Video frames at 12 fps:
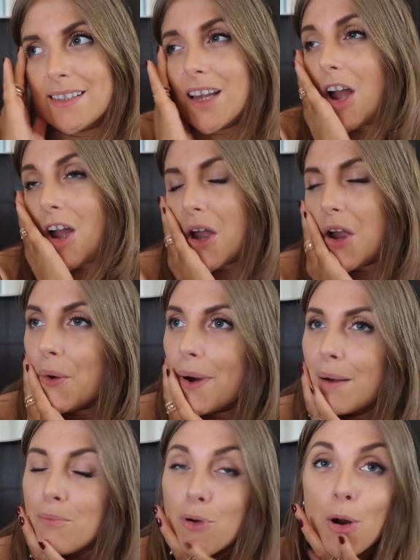So
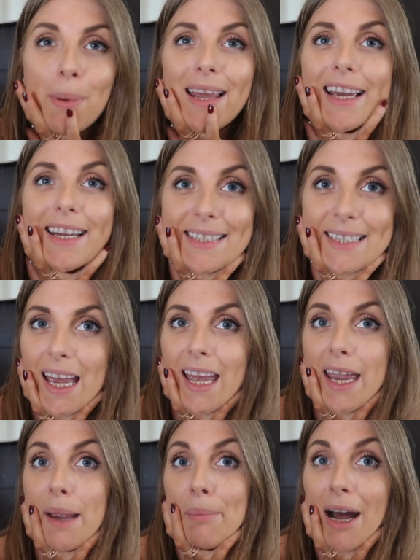I'm probably going to say
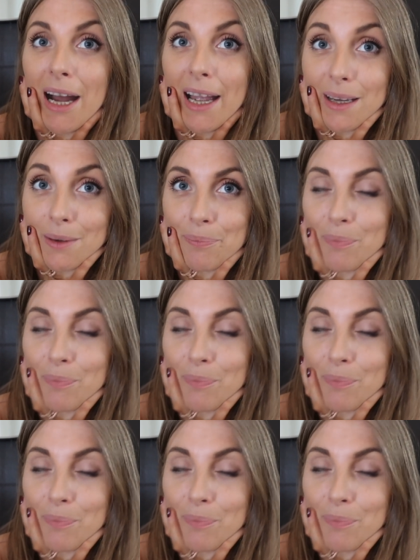bye.